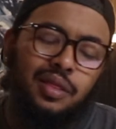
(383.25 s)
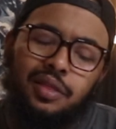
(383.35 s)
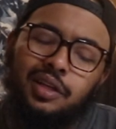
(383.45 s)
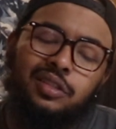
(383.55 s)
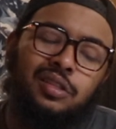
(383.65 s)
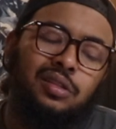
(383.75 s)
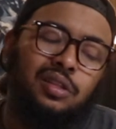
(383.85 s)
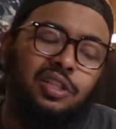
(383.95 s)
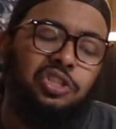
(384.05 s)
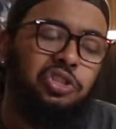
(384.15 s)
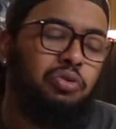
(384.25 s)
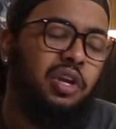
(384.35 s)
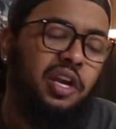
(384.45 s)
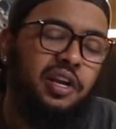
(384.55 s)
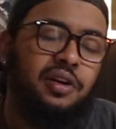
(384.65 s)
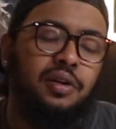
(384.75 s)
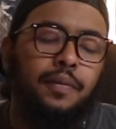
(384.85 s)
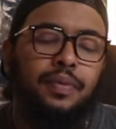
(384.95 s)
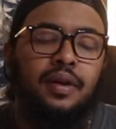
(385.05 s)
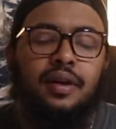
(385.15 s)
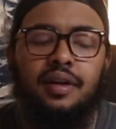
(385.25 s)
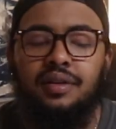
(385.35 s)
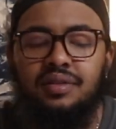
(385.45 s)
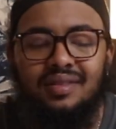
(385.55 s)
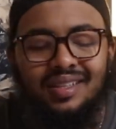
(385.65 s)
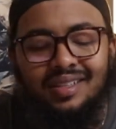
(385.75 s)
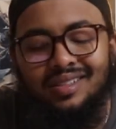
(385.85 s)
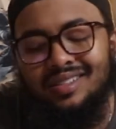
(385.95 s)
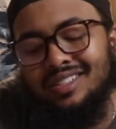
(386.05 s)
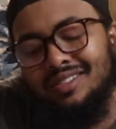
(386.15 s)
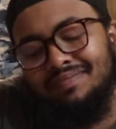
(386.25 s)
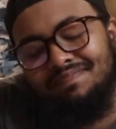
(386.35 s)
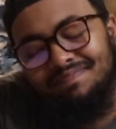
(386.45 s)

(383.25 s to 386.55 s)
This shoe here is